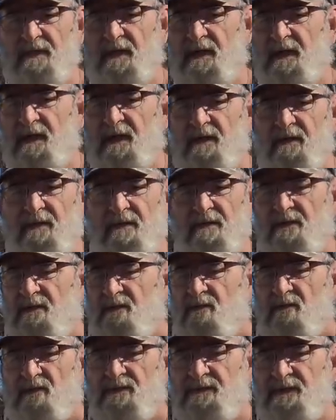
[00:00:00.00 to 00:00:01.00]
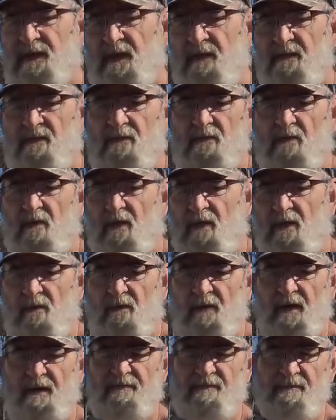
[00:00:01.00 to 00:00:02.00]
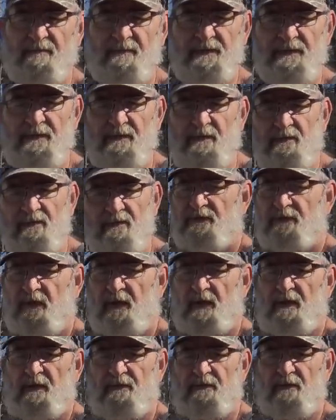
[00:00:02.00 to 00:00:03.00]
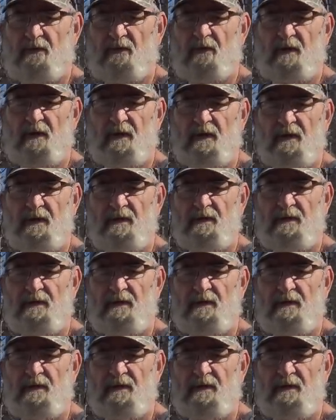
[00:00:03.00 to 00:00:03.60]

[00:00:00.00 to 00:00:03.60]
I was not going to walk away from a new trailer door.